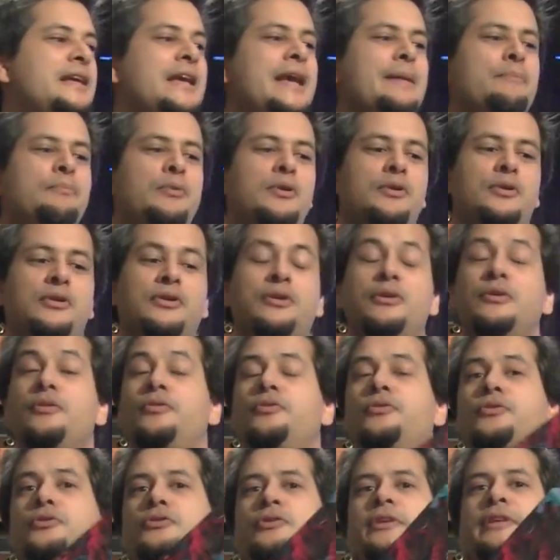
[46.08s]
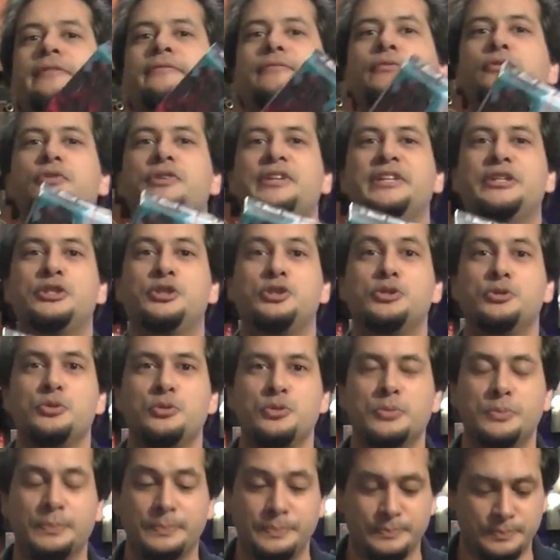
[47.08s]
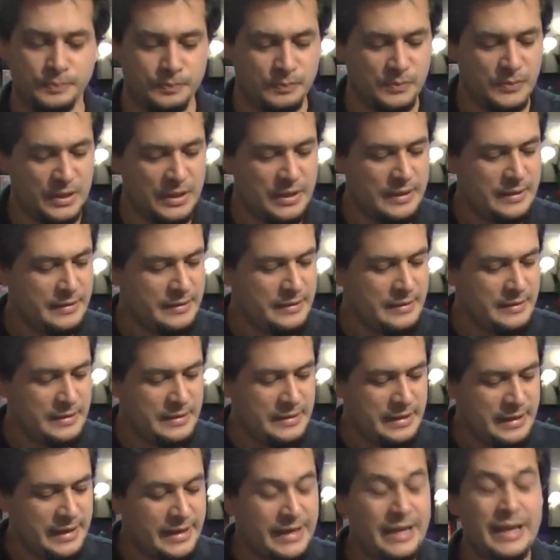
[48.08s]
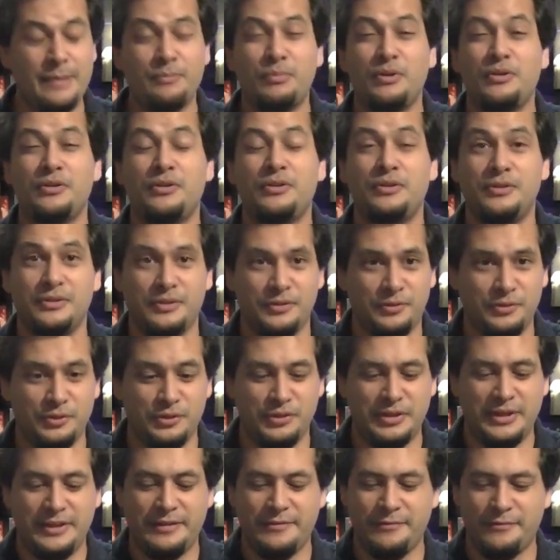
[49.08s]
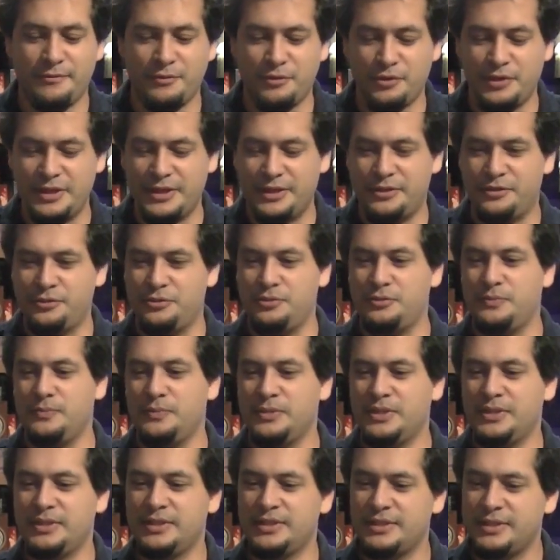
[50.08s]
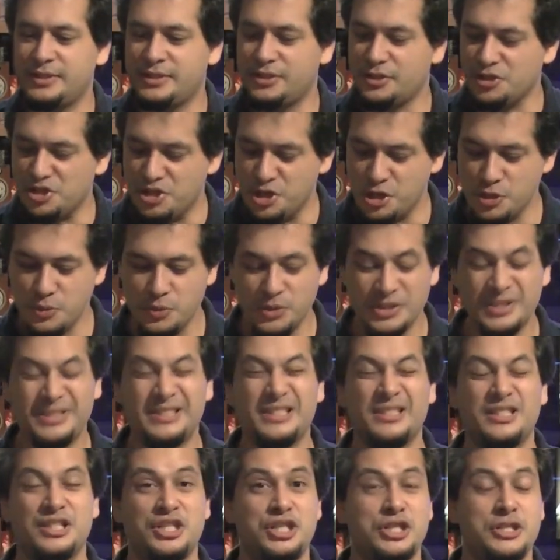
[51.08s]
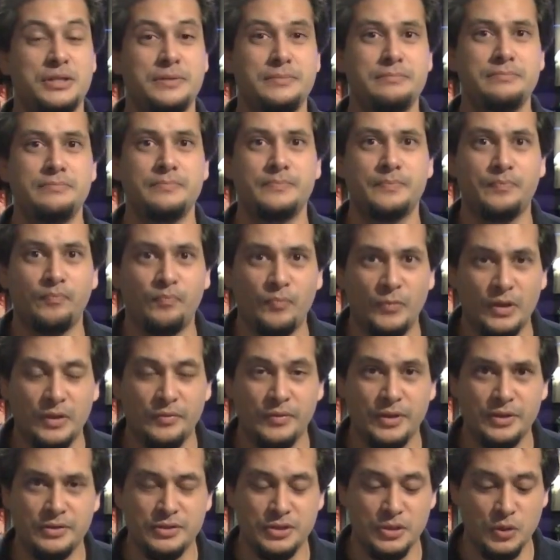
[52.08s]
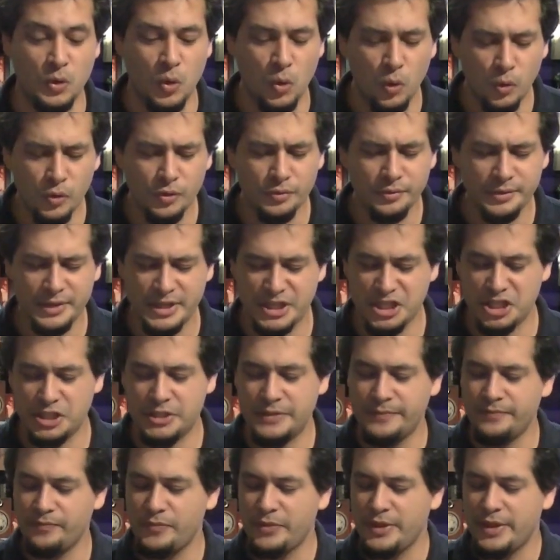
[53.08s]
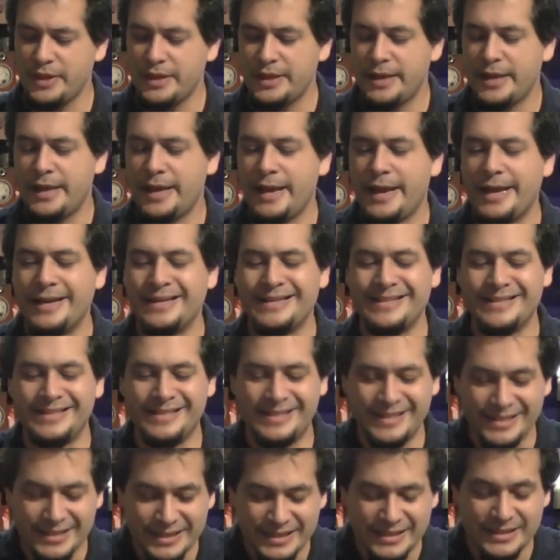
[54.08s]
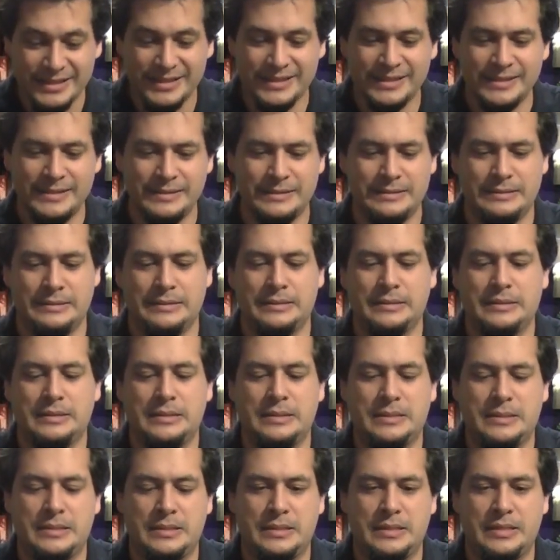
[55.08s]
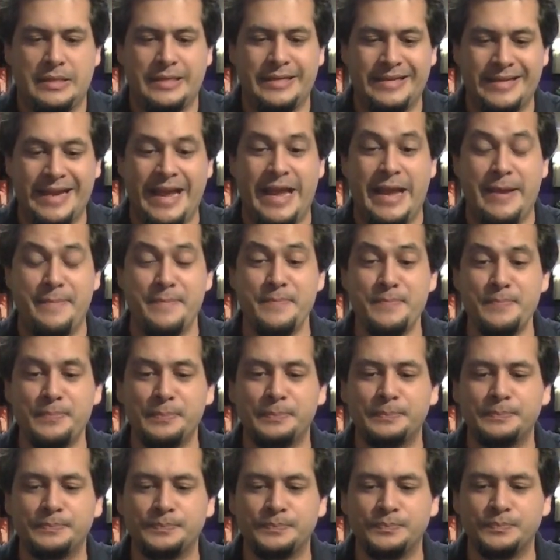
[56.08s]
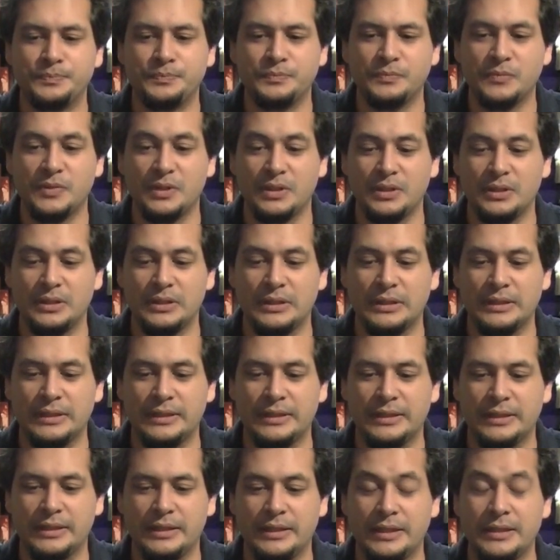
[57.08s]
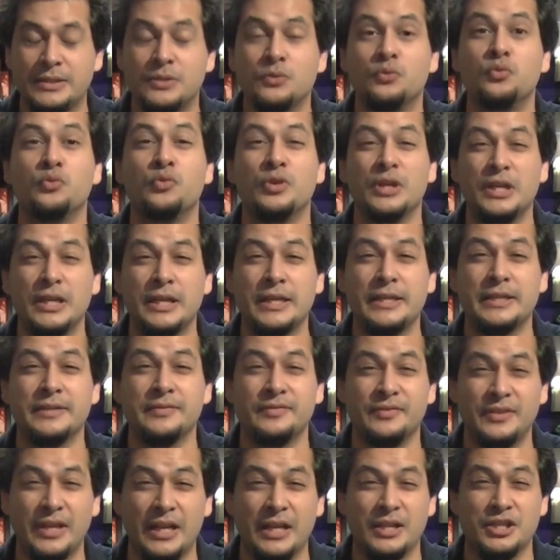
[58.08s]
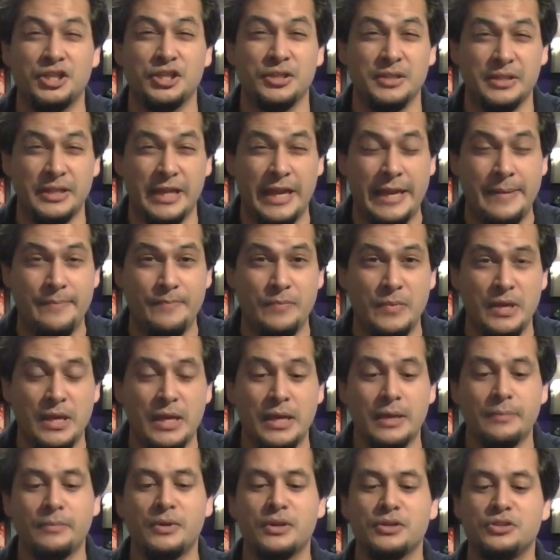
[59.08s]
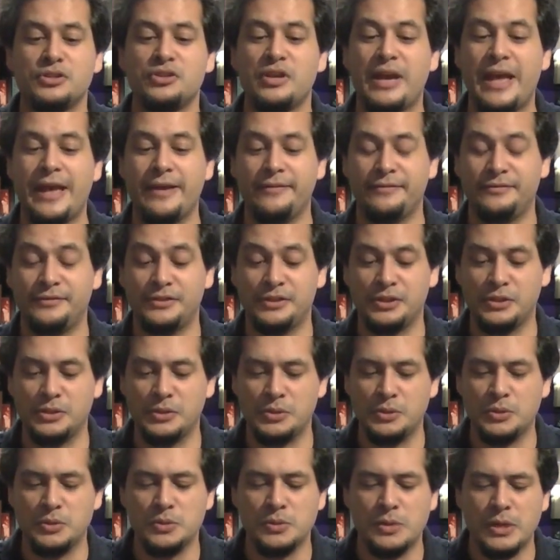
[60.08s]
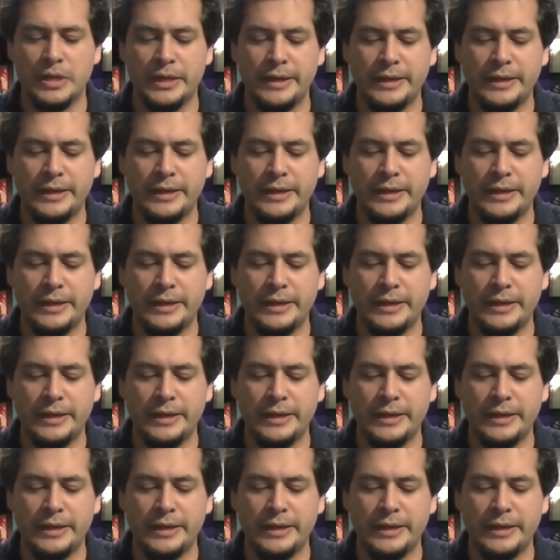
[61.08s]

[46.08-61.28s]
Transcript: Kepler 3042. Kepler 3042. This is the newest edition, and there is an older edition. And this game is a really intelligent game because you have to